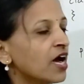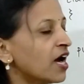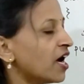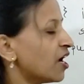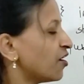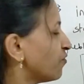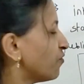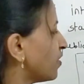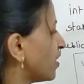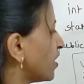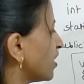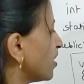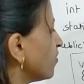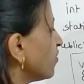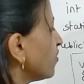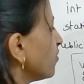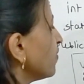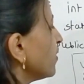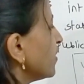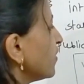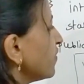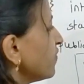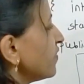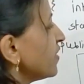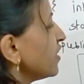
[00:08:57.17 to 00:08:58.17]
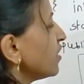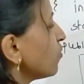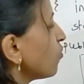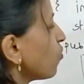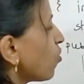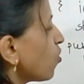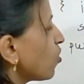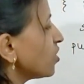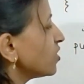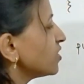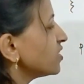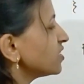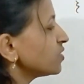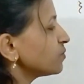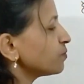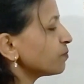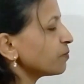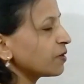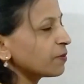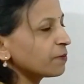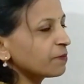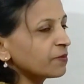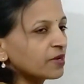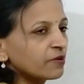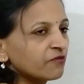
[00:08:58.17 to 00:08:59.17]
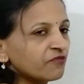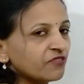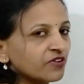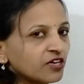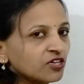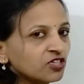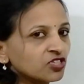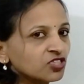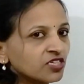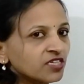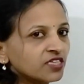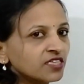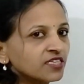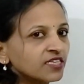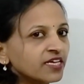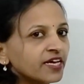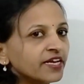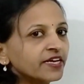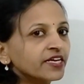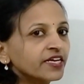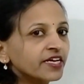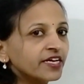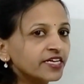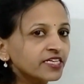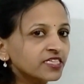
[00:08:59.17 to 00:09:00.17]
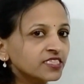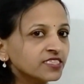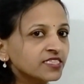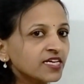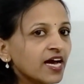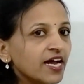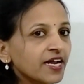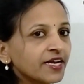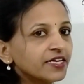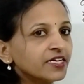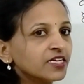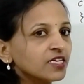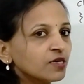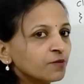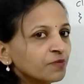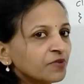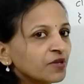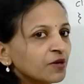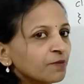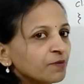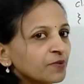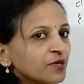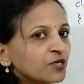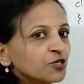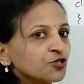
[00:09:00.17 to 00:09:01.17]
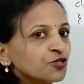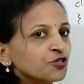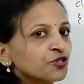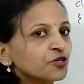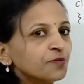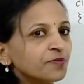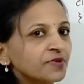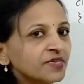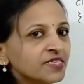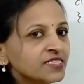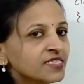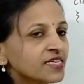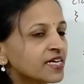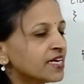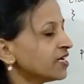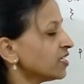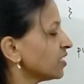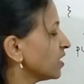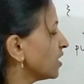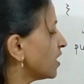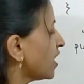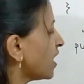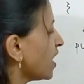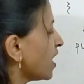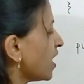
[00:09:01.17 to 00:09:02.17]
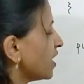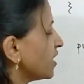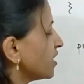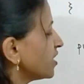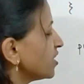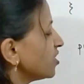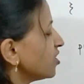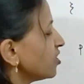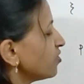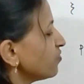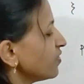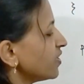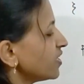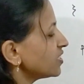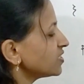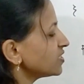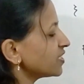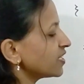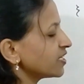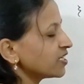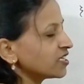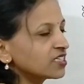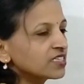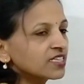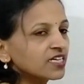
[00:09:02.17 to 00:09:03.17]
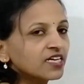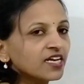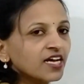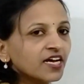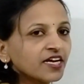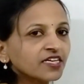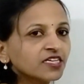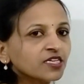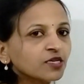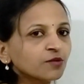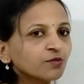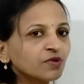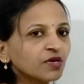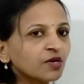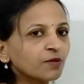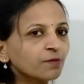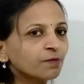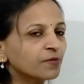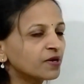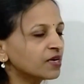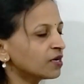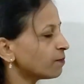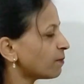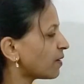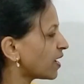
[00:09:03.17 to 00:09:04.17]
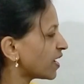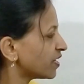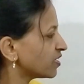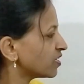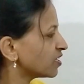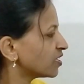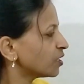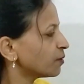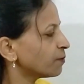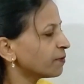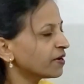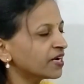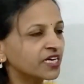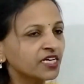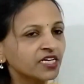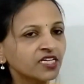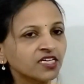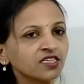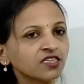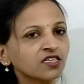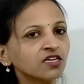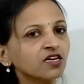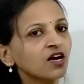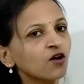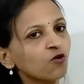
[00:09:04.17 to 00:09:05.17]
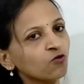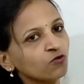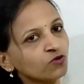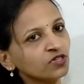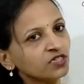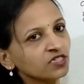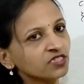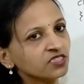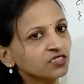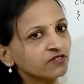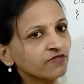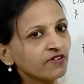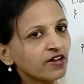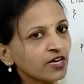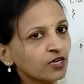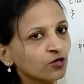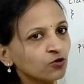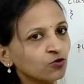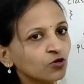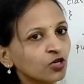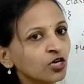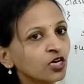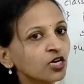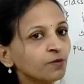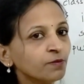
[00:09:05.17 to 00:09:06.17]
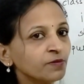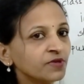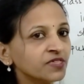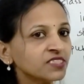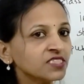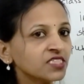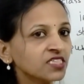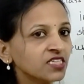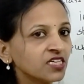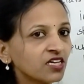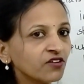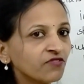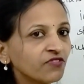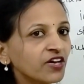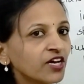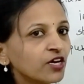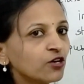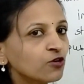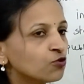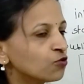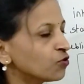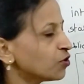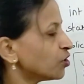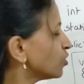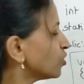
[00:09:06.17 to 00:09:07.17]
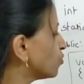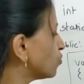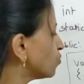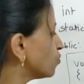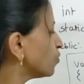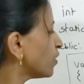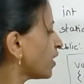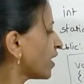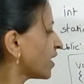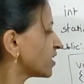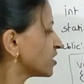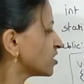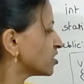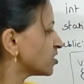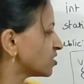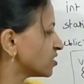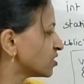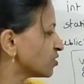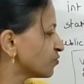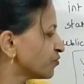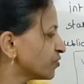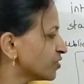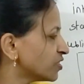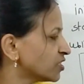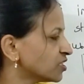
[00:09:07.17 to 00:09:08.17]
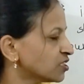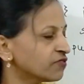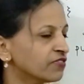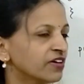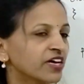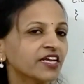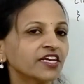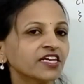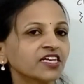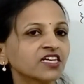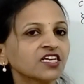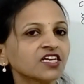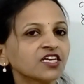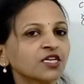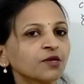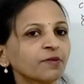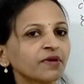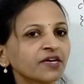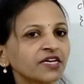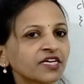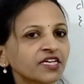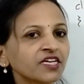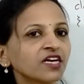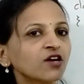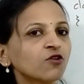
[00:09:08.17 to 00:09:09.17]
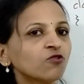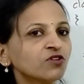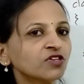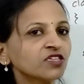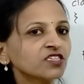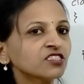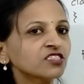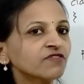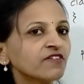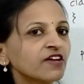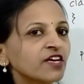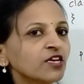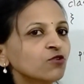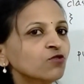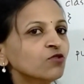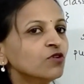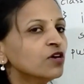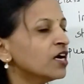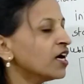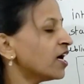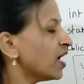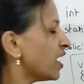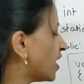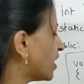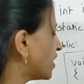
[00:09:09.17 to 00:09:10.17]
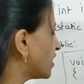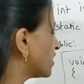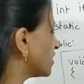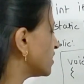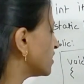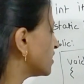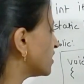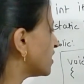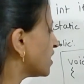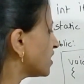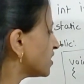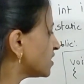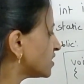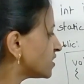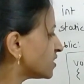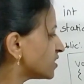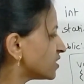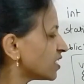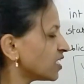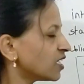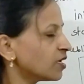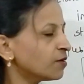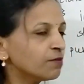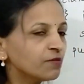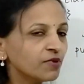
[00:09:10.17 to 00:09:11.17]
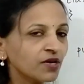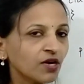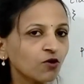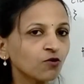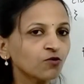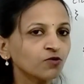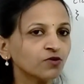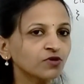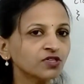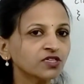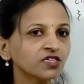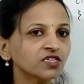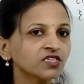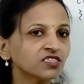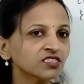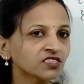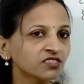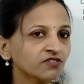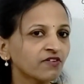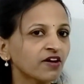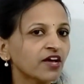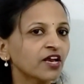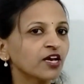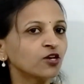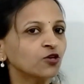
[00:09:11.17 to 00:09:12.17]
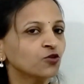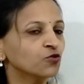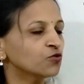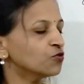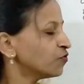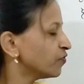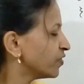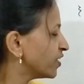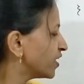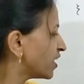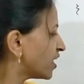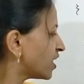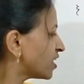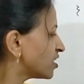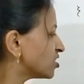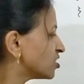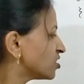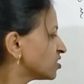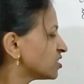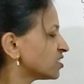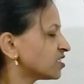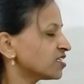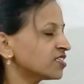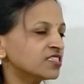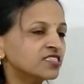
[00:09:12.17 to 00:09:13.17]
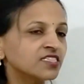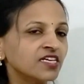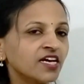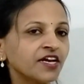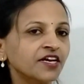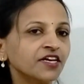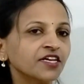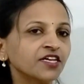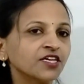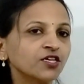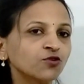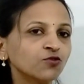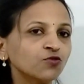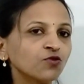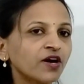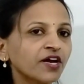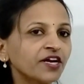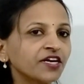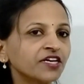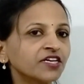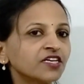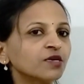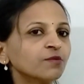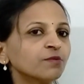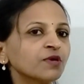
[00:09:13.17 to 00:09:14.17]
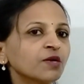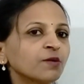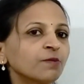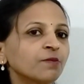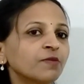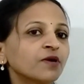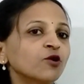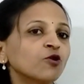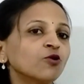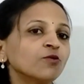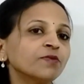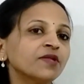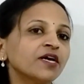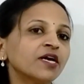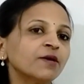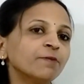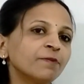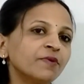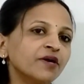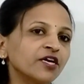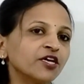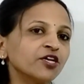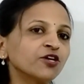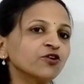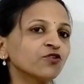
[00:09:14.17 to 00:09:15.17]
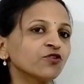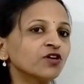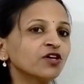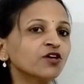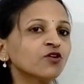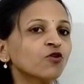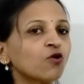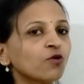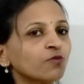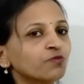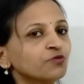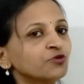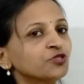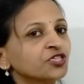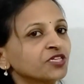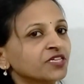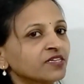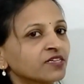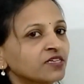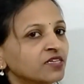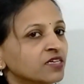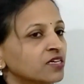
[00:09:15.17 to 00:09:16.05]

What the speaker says: And whenever we will call this member function, then its item number should be set, and here we setting that item number by incrementing the counters value. Means here we are doing two actions. First we are incrementing counters value, and the same counters value we are just assigning to item number of that particular object.